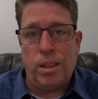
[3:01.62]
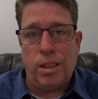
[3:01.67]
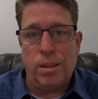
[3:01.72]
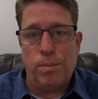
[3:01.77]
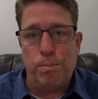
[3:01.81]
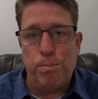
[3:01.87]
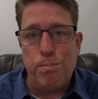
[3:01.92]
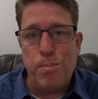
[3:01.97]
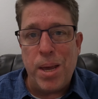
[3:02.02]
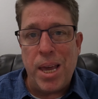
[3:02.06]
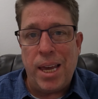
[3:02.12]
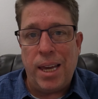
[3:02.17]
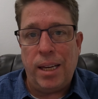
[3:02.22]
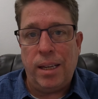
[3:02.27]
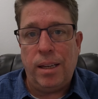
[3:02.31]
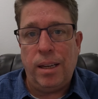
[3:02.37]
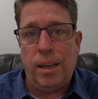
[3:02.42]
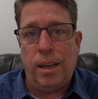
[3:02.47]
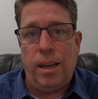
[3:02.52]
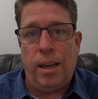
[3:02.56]
look as
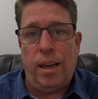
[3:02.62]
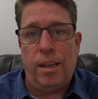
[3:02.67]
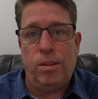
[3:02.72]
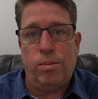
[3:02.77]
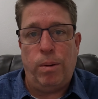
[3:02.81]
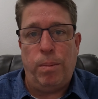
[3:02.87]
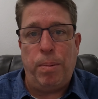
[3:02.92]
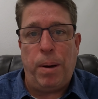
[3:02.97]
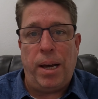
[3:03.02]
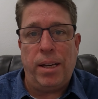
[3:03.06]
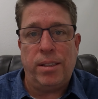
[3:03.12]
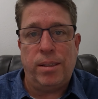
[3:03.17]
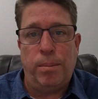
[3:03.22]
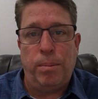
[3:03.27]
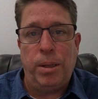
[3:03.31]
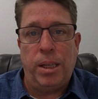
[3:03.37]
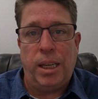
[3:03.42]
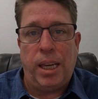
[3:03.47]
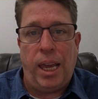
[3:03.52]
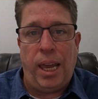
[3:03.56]
big as we
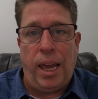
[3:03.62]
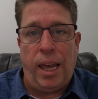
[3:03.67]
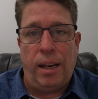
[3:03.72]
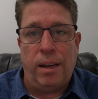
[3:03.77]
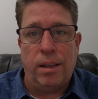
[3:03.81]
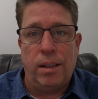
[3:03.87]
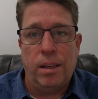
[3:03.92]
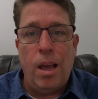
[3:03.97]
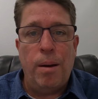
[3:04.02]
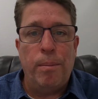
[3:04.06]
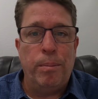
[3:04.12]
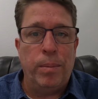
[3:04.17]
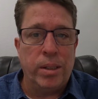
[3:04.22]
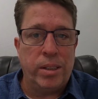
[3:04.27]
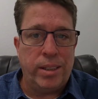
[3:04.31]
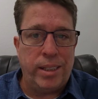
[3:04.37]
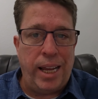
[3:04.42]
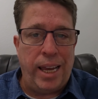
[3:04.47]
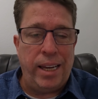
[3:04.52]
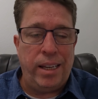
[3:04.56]
possibly can.
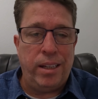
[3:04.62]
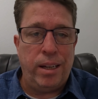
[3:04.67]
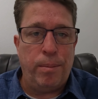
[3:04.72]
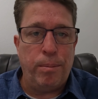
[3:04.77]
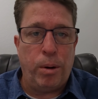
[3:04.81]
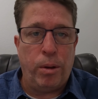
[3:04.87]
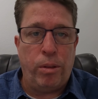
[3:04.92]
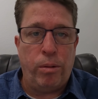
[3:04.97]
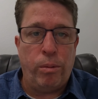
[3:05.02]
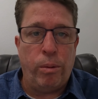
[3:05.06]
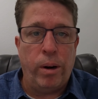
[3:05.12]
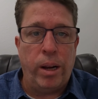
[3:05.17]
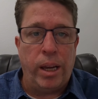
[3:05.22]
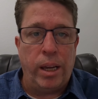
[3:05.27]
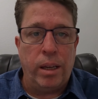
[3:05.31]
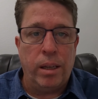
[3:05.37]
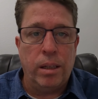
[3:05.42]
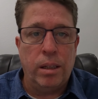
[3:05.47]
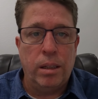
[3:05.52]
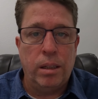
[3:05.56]
Mistake number
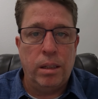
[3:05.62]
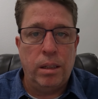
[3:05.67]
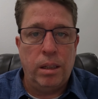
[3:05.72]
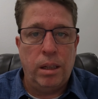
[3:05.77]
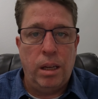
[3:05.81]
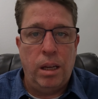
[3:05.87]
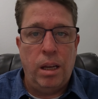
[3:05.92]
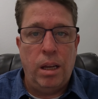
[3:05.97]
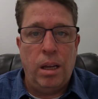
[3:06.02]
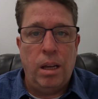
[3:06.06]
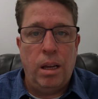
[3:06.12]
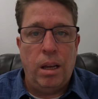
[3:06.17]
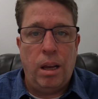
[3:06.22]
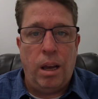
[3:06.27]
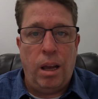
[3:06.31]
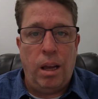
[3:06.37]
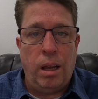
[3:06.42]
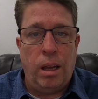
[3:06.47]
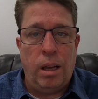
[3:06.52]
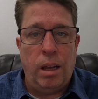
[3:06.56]
three.
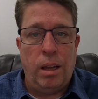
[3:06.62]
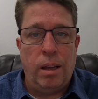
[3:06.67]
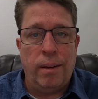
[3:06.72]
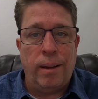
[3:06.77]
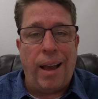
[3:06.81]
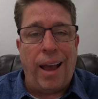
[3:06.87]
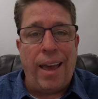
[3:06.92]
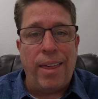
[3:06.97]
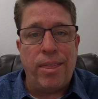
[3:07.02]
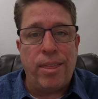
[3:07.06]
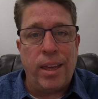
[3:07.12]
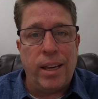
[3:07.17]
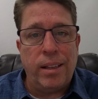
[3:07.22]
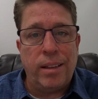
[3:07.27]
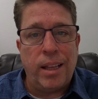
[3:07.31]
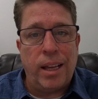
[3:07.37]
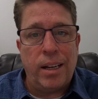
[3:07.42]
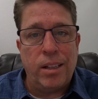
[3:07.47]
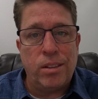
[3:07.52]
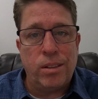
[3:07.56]
Uh, I
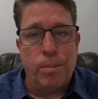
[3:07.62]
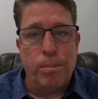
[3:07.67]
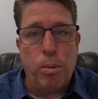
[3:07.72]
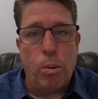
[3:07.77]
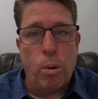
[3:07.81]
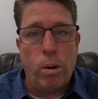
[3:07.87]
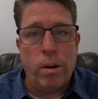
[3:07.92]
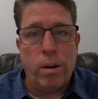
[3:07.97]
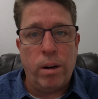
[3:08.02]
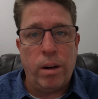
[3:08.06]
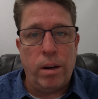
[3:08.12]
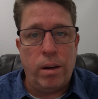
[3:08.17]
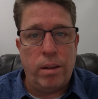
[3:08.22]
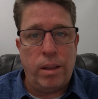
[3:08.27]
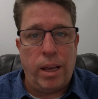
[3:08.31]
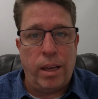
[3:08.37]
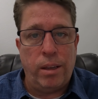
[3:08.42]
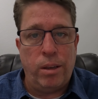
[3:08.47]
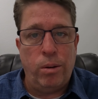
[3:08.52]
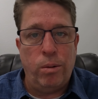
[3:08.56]
think that it's important
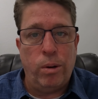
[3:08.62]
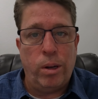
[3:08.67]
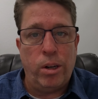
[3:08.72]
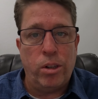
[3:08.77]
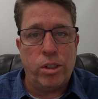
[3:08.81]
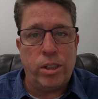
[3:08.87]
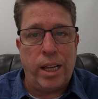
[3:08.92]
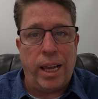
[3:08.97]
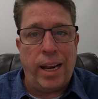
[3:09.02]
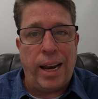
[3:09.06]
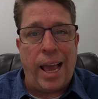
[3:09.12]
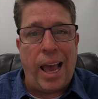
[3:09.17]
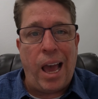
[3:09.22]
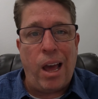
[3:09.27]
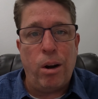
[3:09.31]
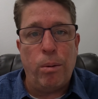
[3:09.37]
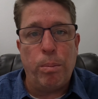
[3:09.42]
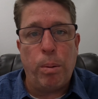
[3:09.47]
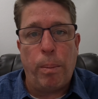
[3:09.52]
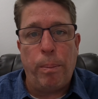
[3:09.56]
that you understand
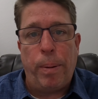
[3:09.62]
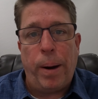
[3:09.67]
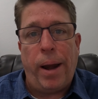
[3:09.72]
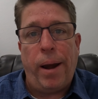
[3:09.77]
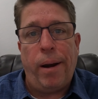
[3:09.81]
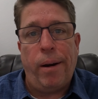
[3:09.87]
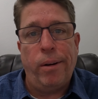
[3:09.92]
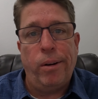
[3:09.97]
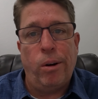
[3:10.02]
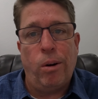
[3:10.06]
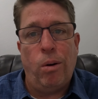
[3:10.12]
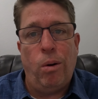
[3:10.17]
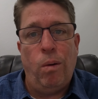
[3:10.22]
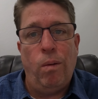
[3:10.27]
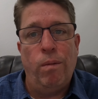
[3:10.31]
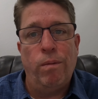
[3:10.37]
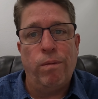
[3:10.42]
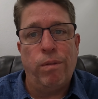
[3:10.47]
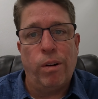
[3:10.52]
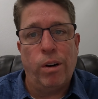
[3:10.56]
how to prepare your
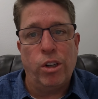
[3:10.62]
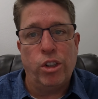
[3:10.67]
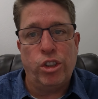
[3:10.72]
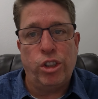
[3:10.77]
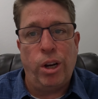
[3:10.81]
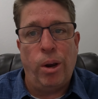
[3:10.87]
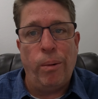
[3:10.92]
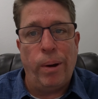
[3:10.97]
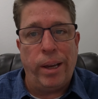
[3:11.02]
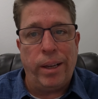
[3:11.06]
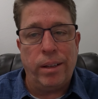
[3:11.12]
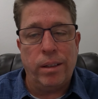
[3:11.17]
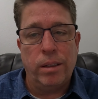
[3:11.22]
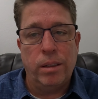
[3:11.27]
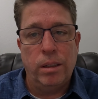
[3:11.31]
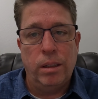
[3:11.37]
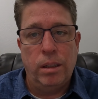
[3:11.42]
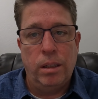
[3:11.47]
home for a showing.